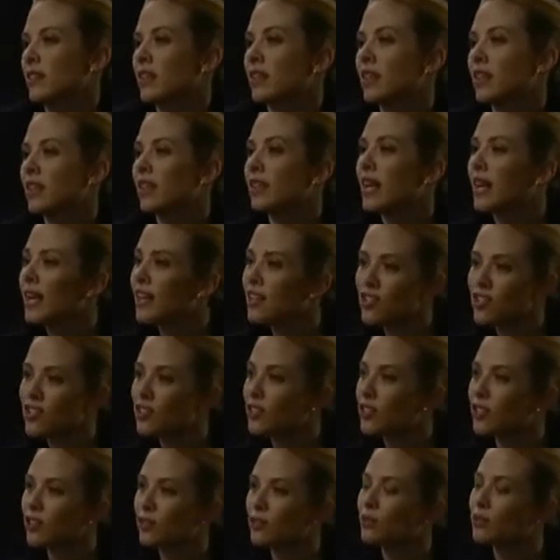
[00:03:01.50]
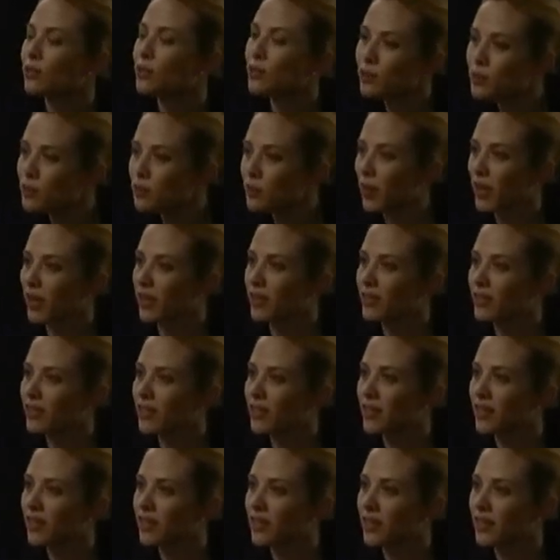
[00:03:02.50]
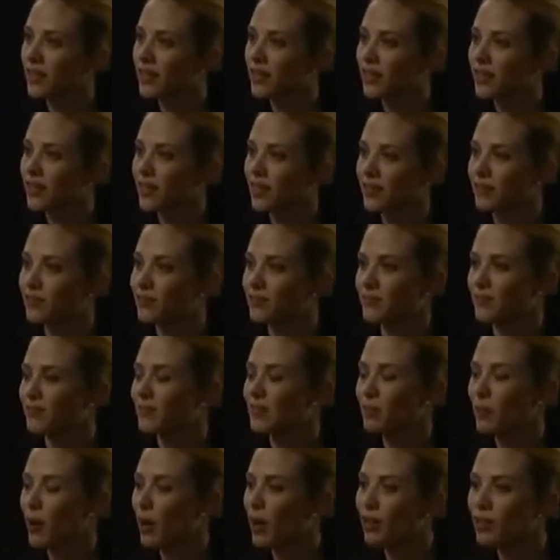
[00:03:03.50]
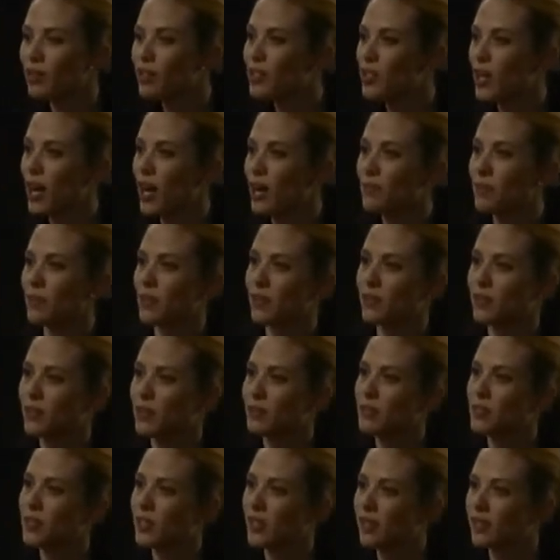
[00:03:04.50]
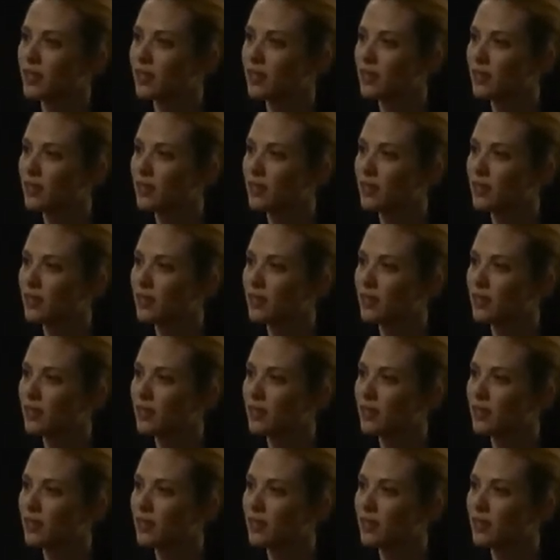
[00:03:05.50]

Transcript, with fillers: Occasionally you lose one. It's part of the job description.